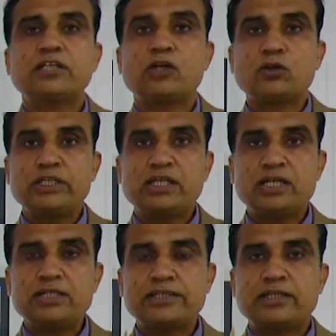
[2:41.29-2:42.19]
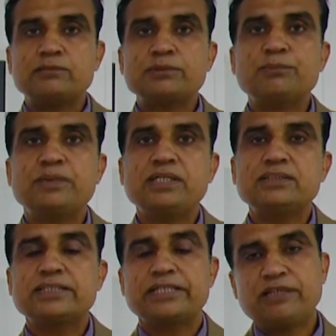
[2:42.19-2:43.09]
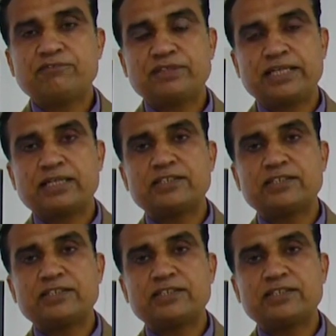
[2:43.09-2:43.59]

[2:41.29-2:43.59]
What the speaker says: canonical terms means if there